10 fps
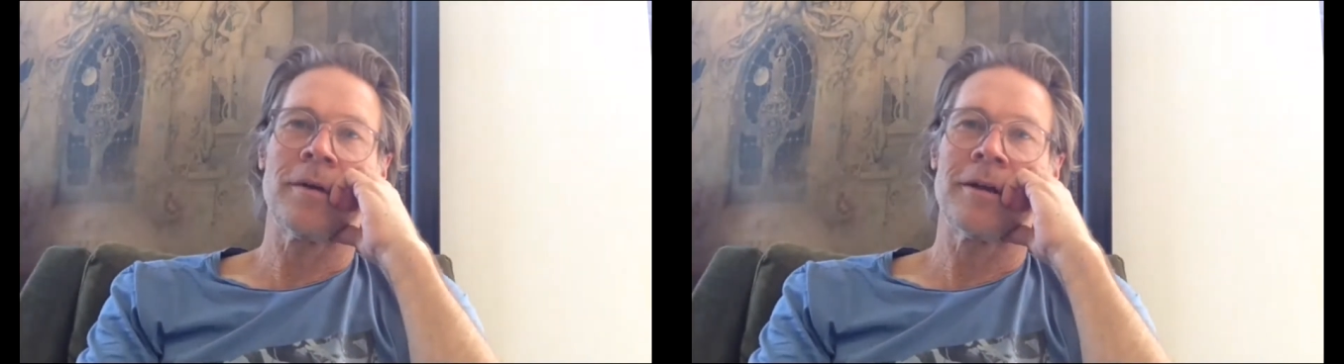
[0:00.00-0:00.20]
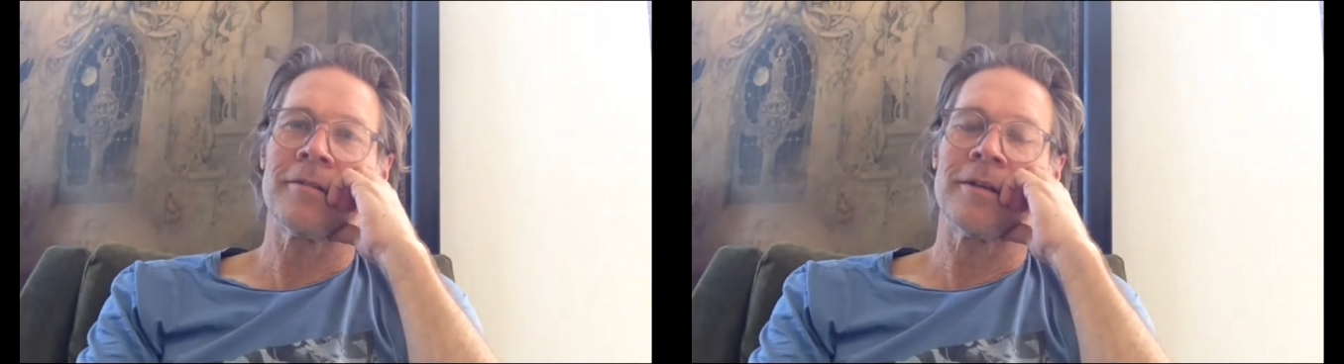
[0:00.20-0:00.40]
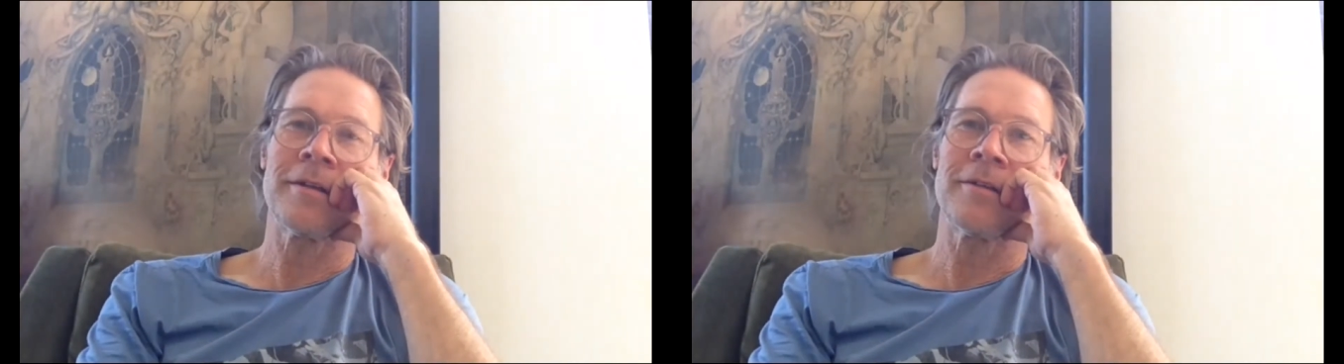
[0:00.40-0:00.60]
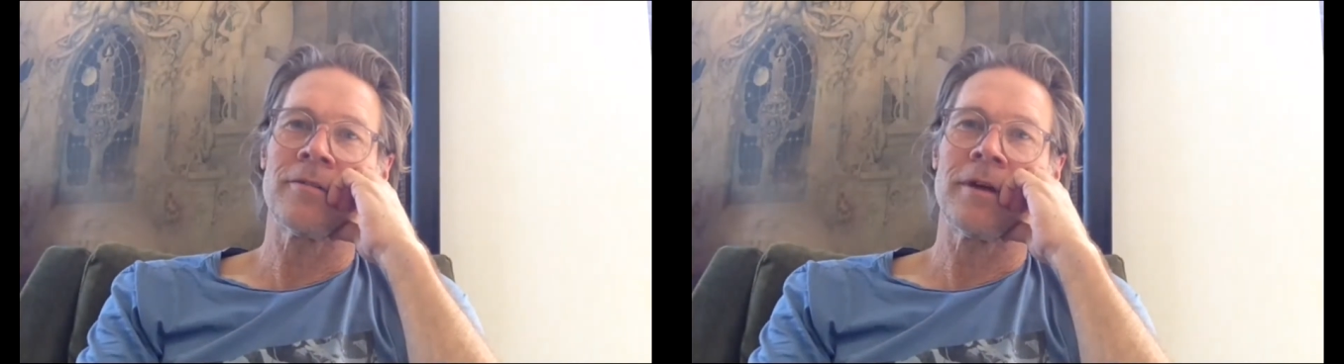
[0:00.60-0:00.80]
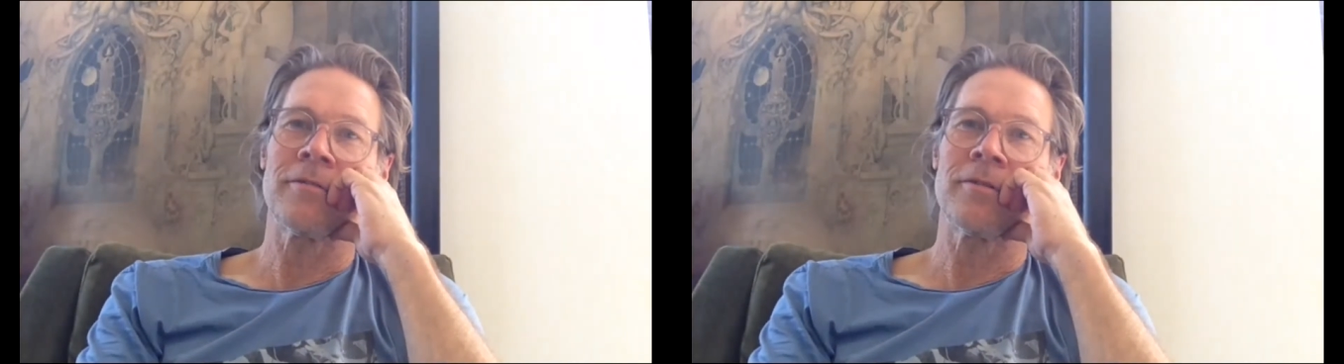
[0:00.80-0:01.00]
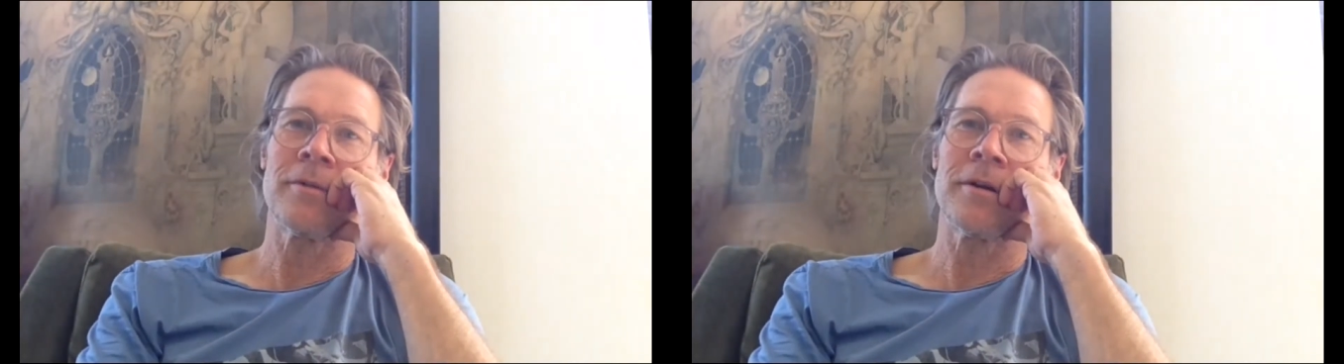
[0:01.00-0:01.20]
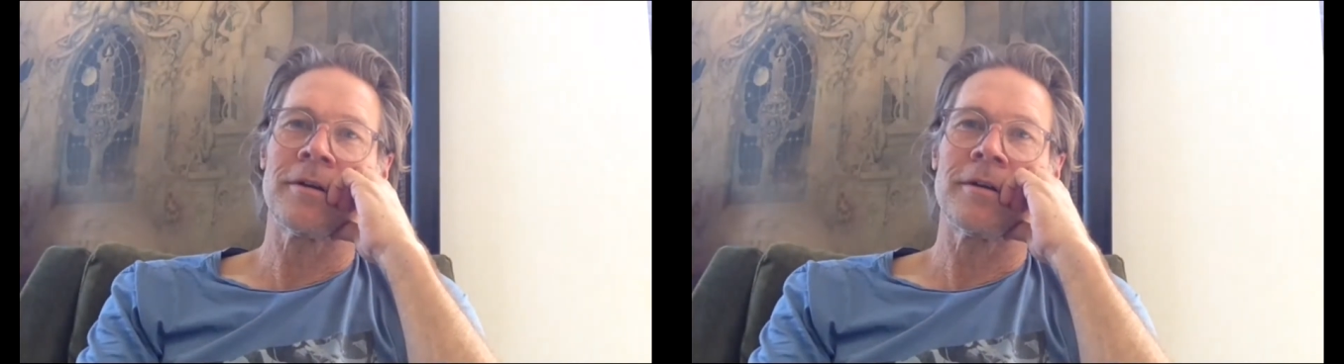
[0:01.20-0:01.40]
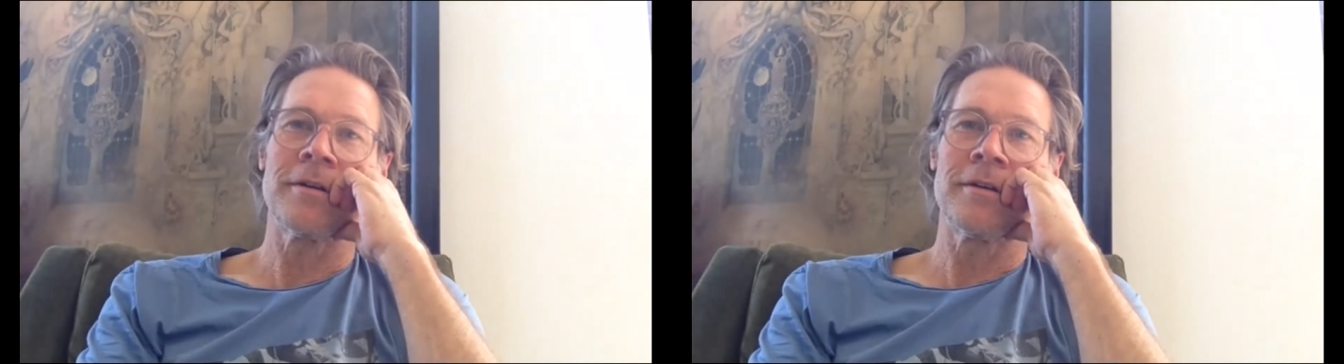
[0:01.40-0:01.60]
I don't like to drive to
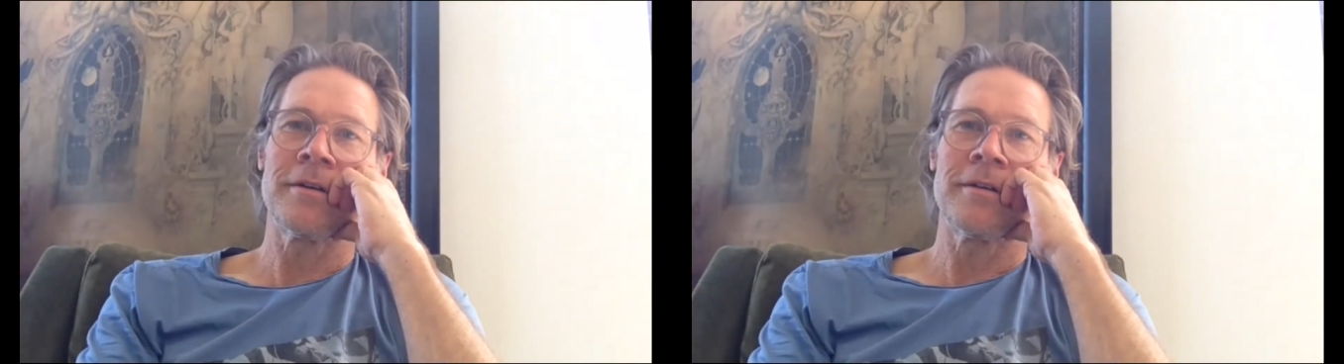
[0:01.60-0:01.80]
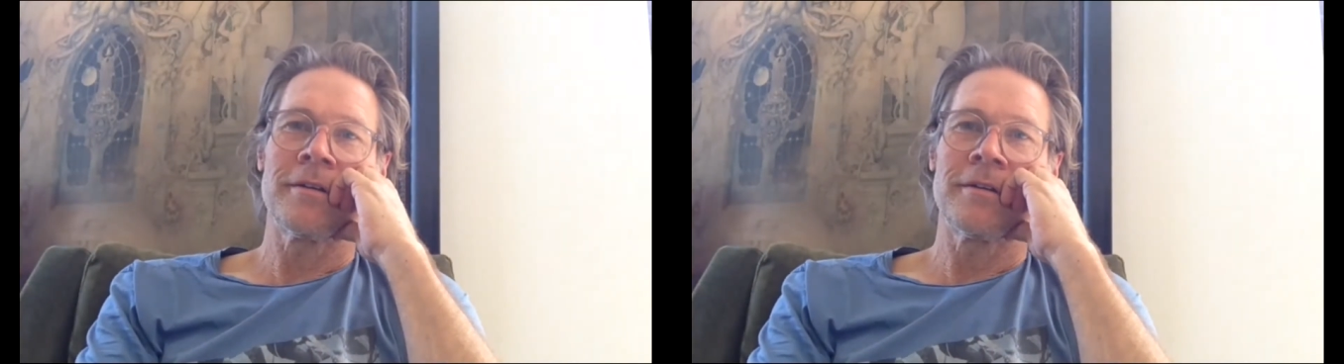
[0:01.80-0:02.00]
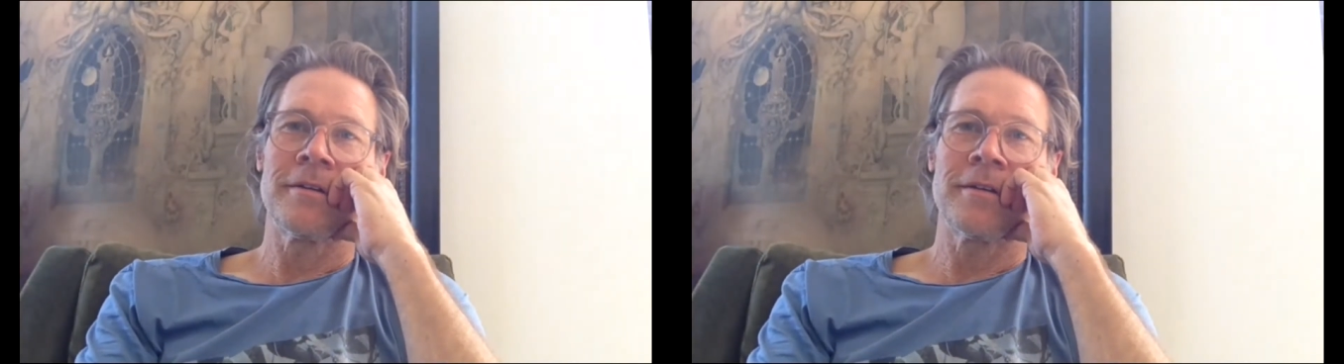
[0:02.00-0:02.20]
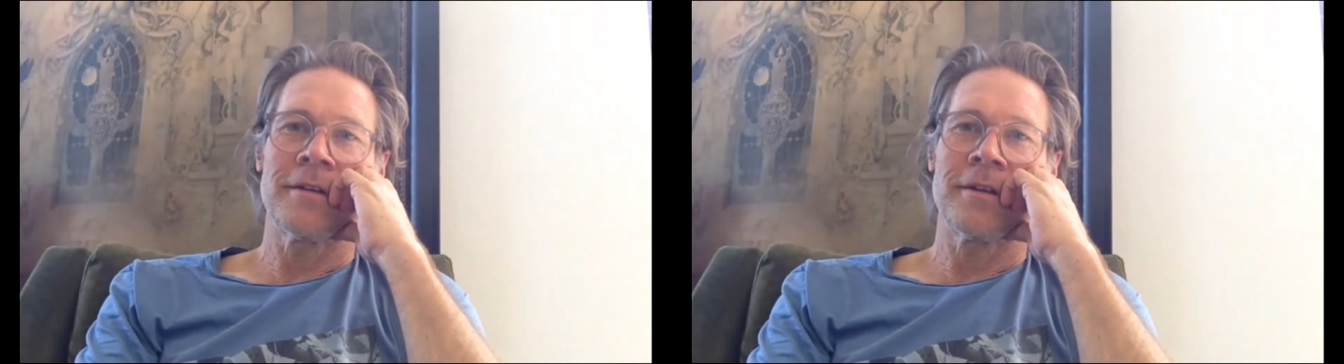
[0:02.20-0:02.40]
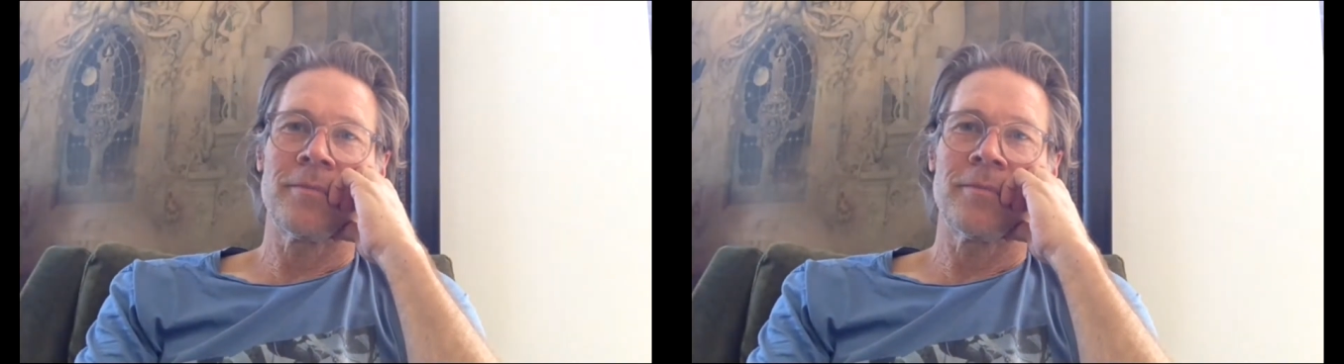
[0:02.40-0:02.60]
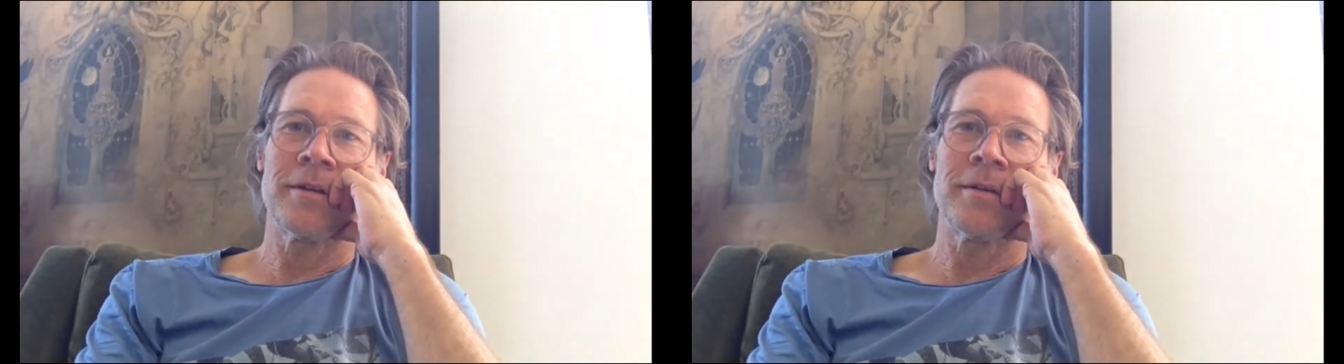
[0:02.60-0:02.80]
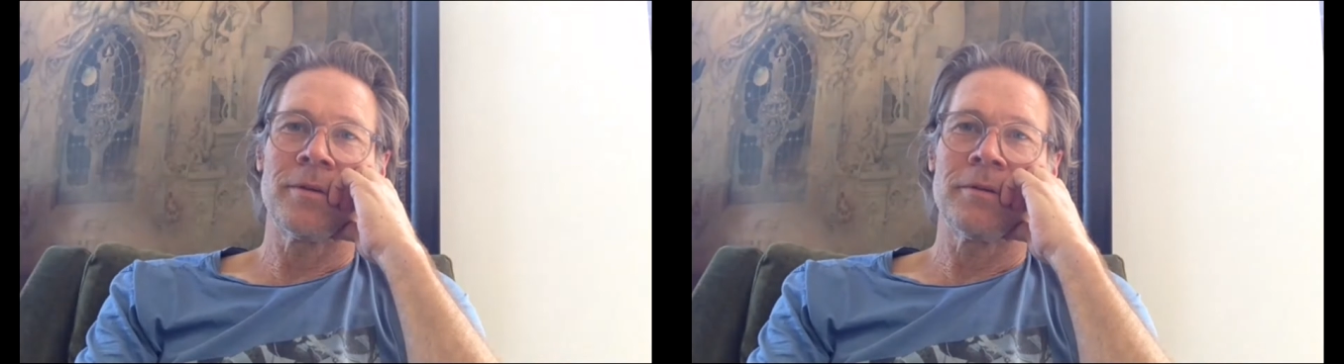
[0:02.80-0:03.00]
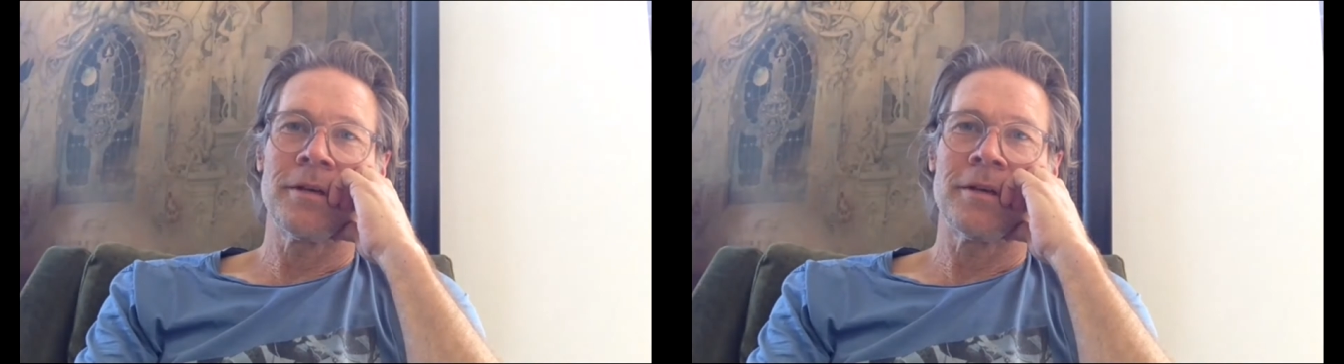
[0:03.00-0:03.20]
work, and I've been
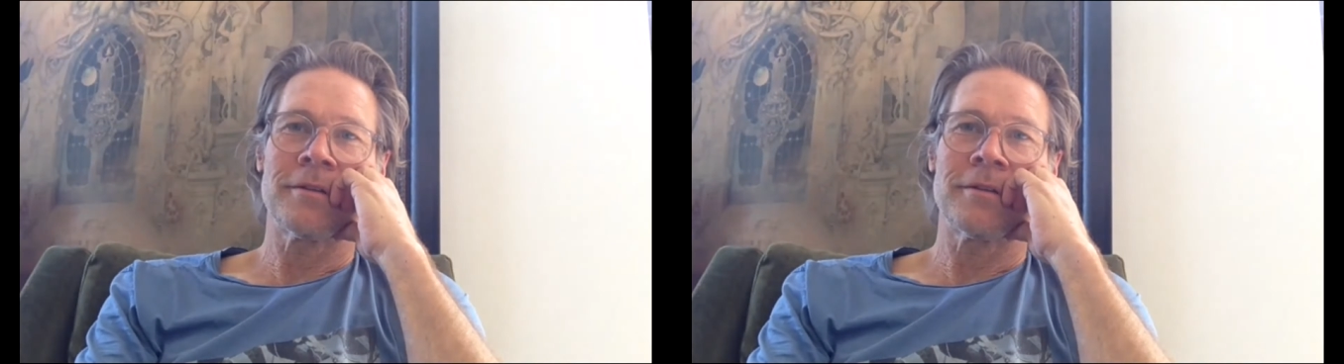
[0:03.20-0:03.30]
commuting,